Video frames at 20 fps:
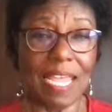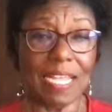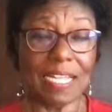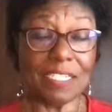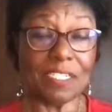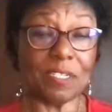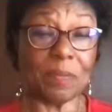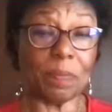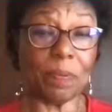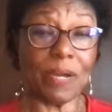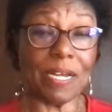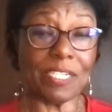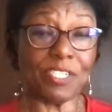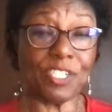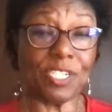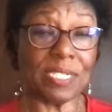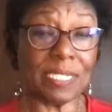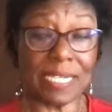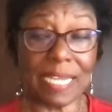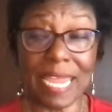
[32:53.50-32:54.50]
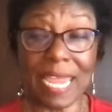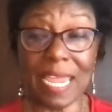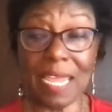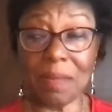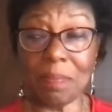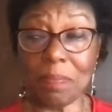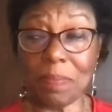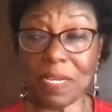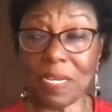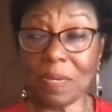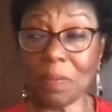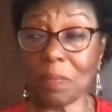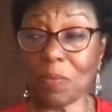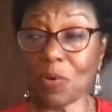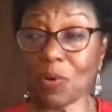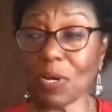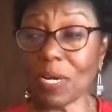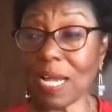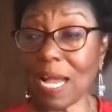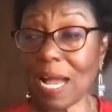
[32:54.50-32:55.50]
Depression can be
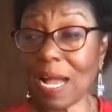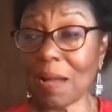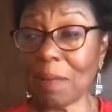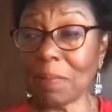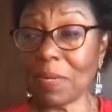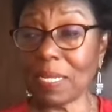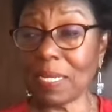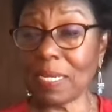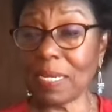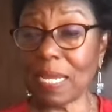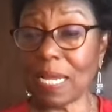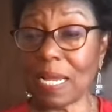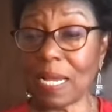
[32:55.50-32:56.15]
more common